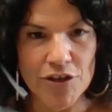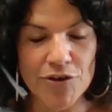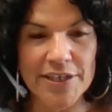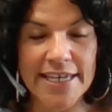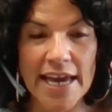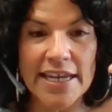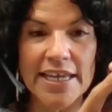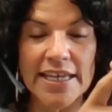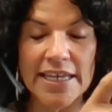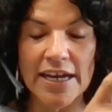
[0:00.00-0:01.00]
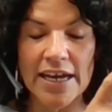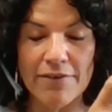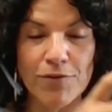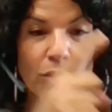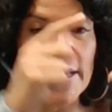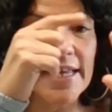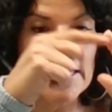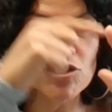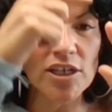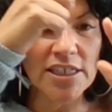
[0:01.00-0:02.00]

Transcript: You're getting for each